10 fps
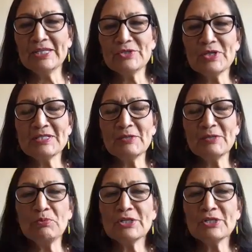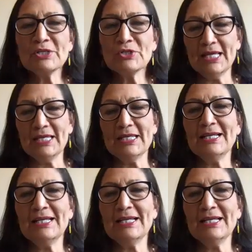just appreciate it.